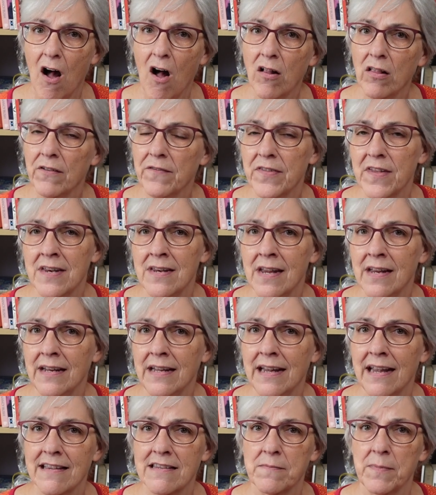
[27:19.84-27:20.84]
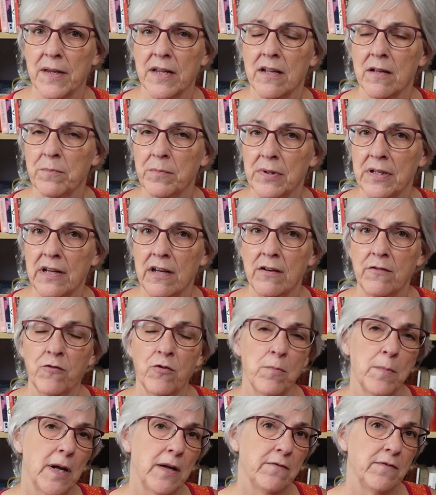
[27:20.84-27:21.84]
all of the knitting has been completed
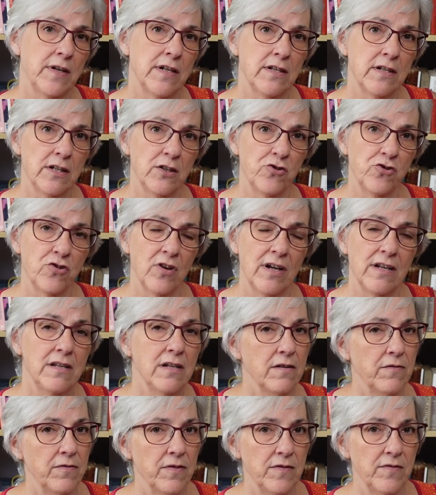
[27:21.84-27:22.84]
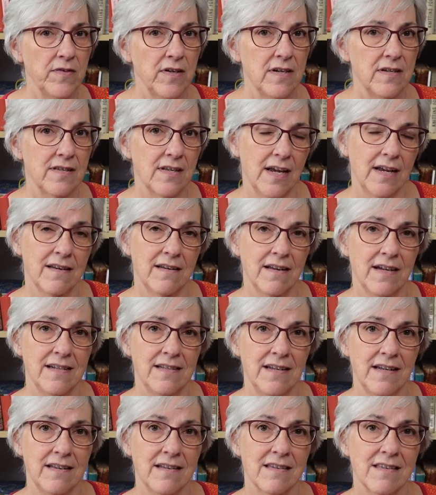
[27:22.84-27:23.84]
for my vintage 1950s and
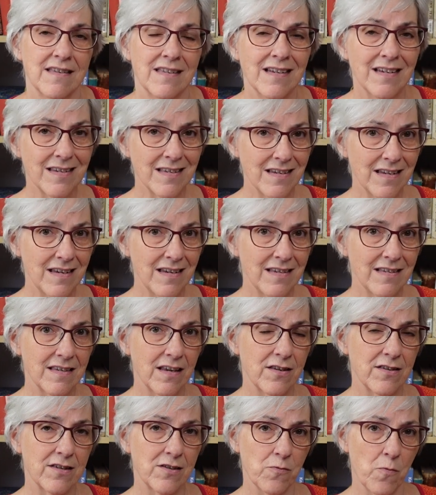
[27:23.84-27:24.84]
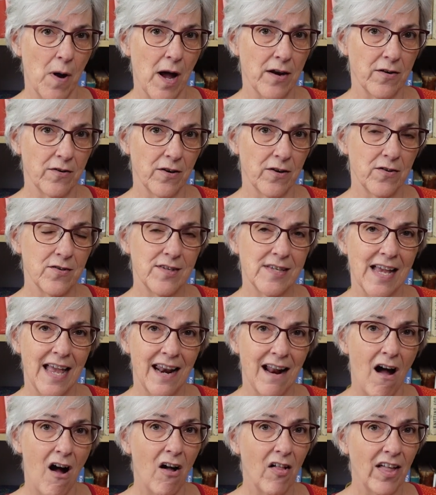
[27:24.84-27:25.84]
1960s sweaters,
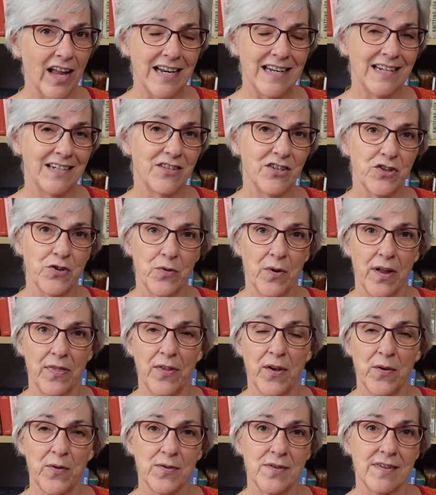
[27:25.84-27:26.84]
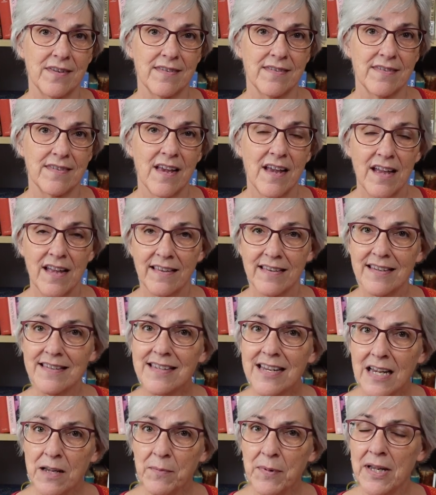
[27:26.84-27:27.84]
and all I need to do on those is the
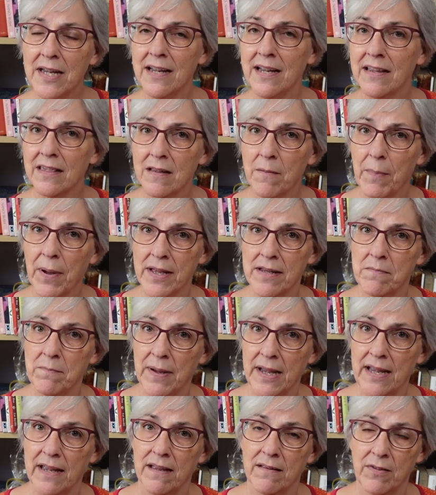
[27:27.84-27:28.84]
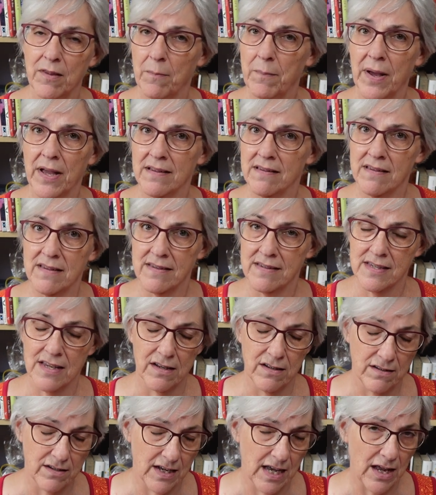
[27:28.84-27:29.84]
seaming and the button band, the buttons
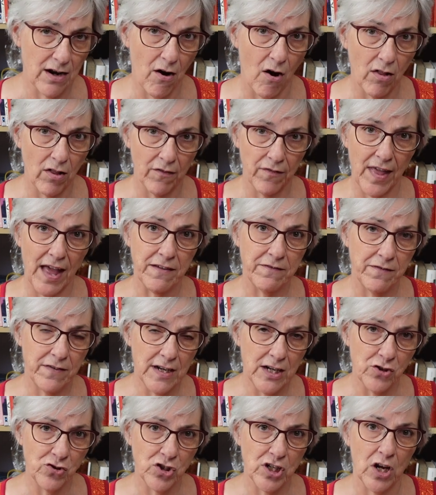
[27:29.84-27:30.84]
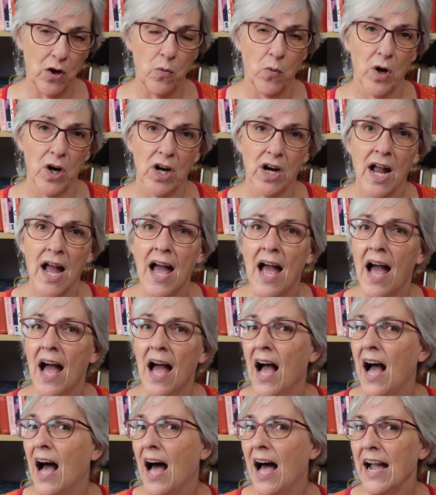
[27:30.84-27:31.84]
and all of that finishing work,
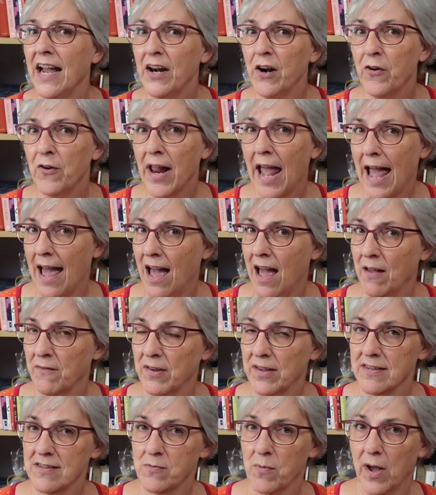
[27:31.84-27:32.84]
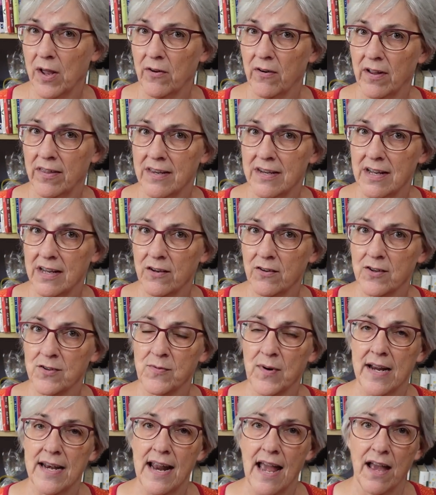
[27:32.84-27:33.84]
I don't have a sweater on the needles
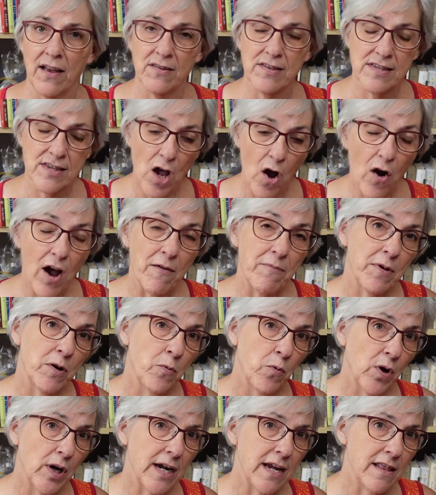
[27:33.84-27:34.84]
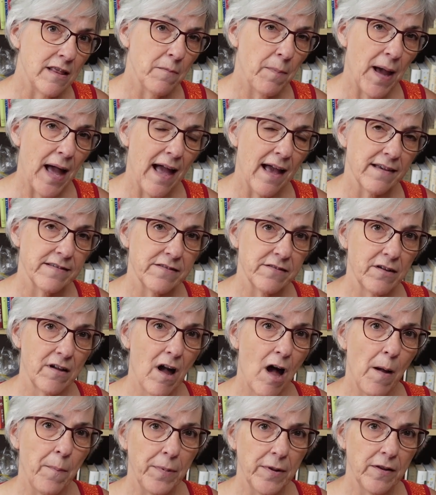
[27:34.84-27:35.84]
right now. So I've been working the past
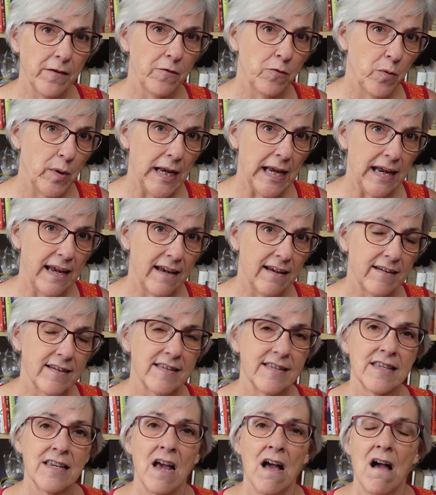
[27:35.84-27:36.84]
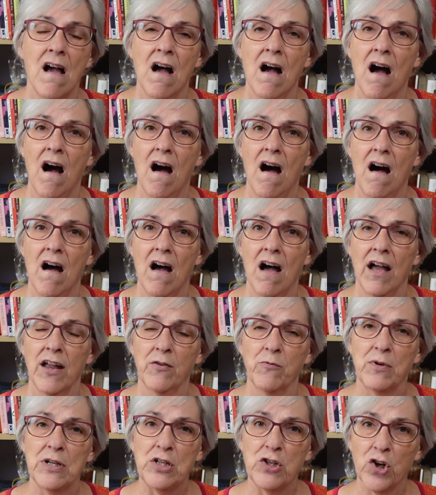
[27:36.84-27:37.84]
couple of weeks
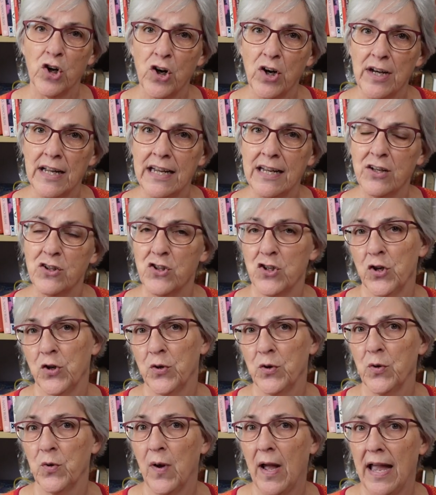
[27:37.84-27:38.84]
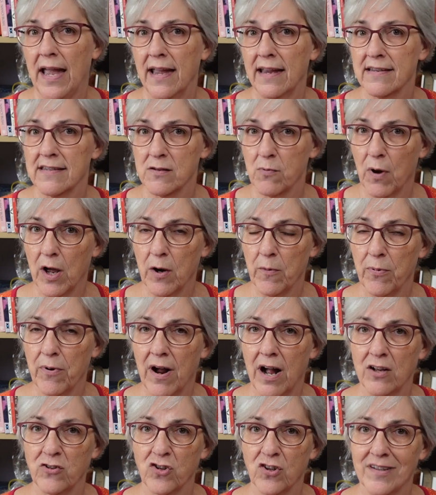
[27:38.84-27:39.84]
on returning to a sweater
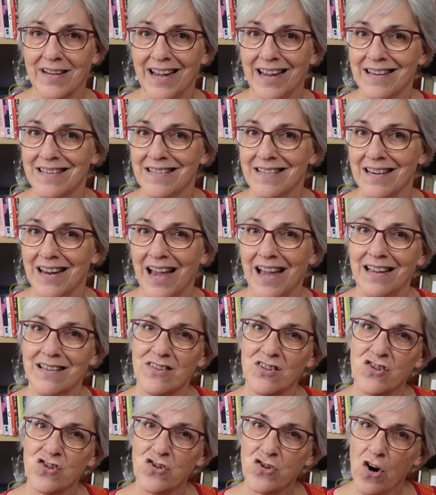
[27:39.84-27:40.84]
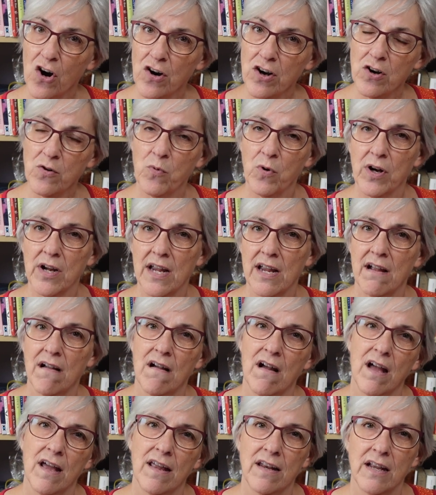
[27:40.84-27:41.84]
project I'd started working
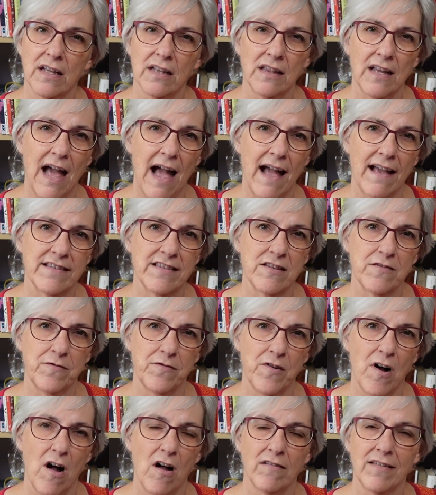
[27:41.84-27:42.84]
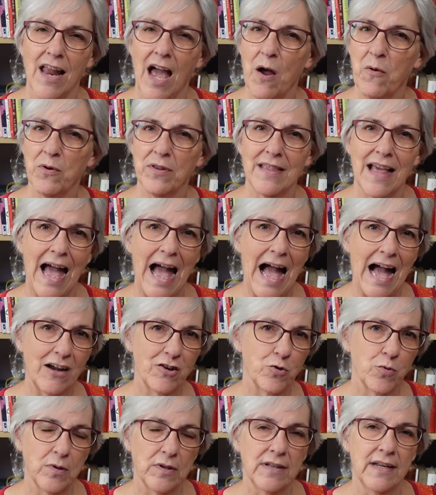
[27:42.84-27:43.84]
on last fall, not with the
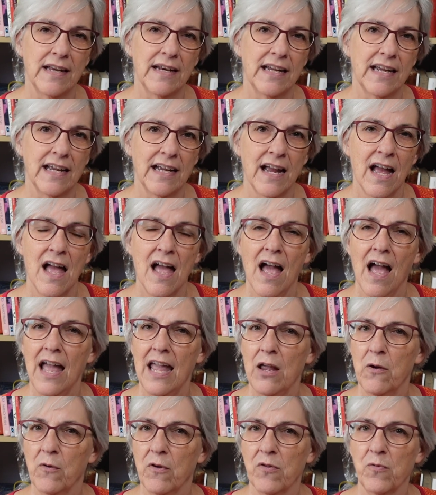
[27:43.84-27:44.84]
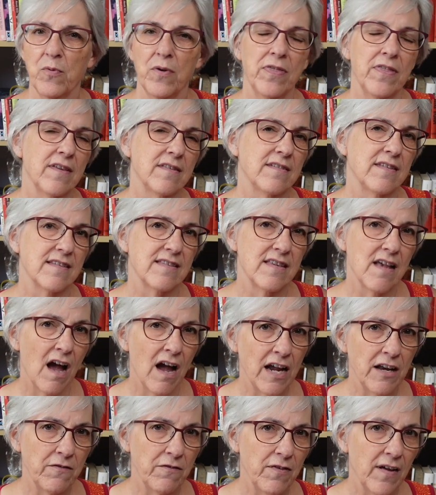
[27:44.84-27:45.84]
actual knitting. It was with the
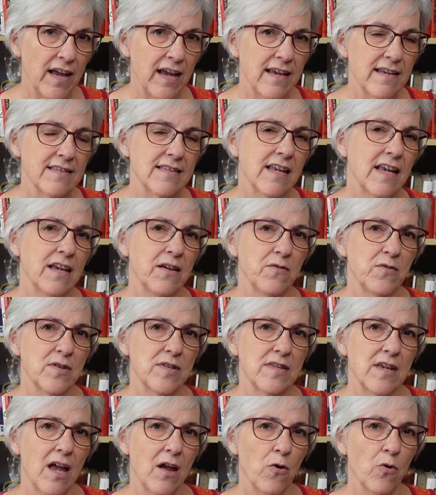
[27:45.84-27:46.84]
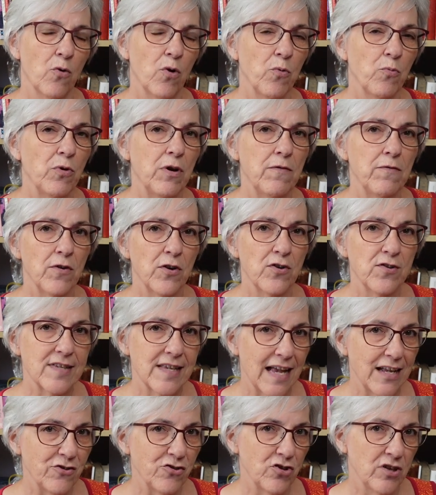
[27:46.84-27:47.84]
design phase. It was a
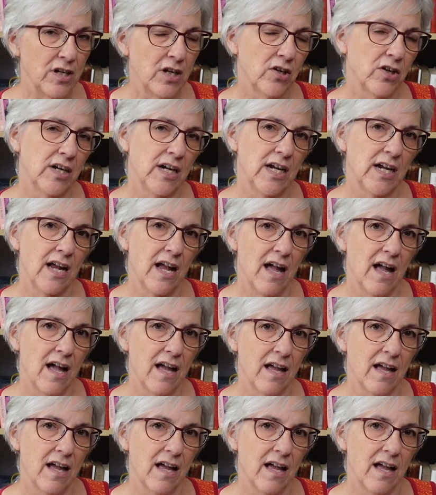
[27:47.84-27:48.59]
reverse engineering